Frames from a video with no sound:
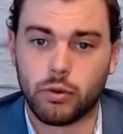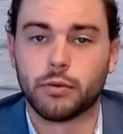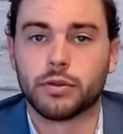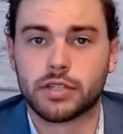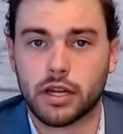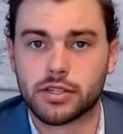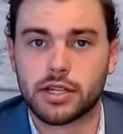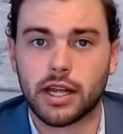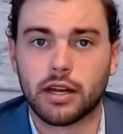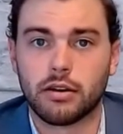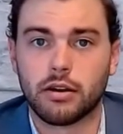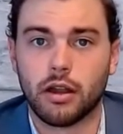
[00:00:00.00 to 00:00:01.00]
we would touch
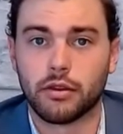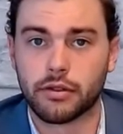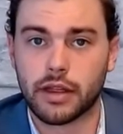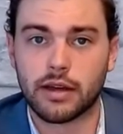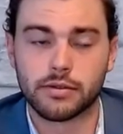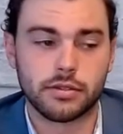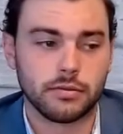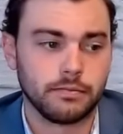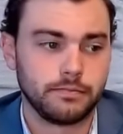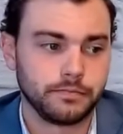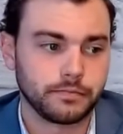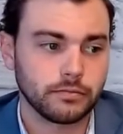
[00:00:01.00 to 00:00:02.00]
that other $1,000.
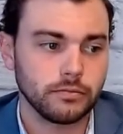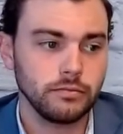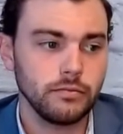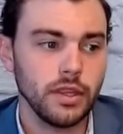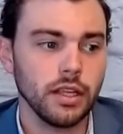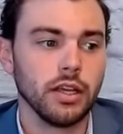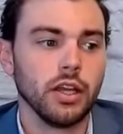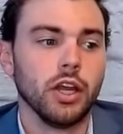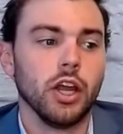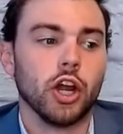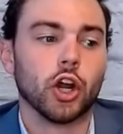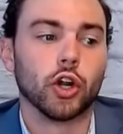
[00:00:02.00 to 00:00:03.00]

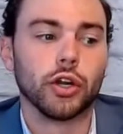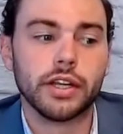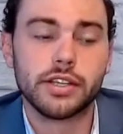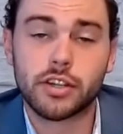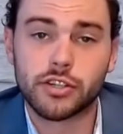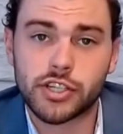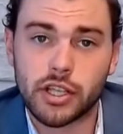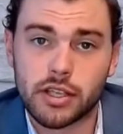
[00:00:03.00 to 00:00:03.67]
Earnings are